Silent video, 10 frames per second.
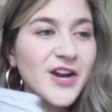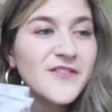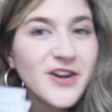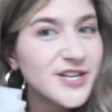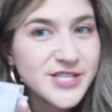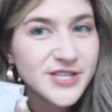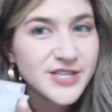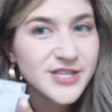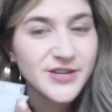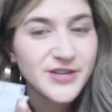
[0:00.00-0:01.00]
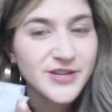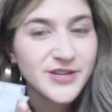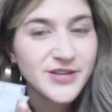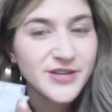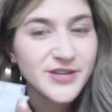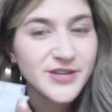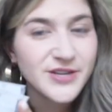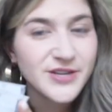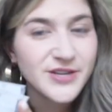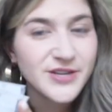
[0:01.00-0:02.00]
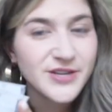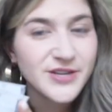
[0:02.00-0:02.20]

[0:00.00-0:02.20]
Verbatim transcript: very soon. Stay tuned for